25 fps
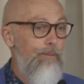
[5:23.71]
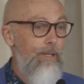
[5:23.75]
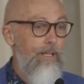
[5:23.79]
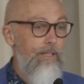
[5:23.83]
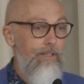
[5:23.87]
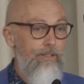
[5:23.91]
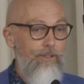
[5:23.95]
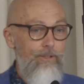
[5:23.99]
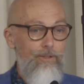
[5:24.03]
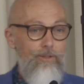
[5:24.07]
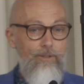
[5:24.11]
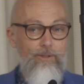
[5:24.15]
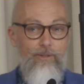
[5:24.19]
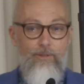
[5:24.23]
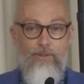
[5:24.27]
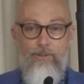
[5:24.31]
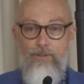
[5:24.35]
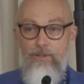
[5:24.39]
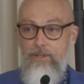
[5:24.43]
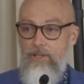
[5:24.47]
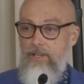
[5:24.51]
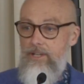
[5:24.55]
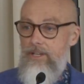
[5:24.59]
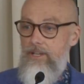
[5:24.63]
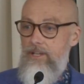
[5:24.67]
that
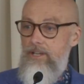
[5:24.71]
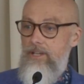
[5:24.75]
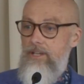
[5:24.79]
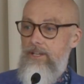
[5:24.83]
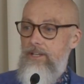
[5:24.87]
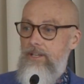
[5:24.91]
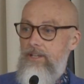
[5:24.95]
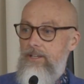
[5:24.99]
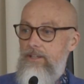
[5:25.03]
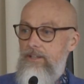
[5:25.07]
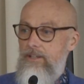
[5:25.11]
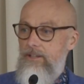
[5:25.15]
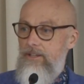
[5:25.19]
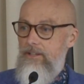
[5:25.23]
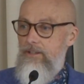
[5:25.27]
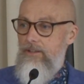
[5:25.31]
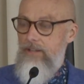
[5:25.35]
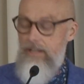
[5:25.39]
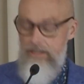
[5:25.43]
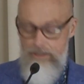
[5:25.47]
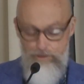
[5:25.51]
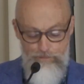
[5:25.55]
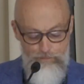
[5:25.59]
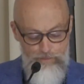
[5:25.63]
distance, that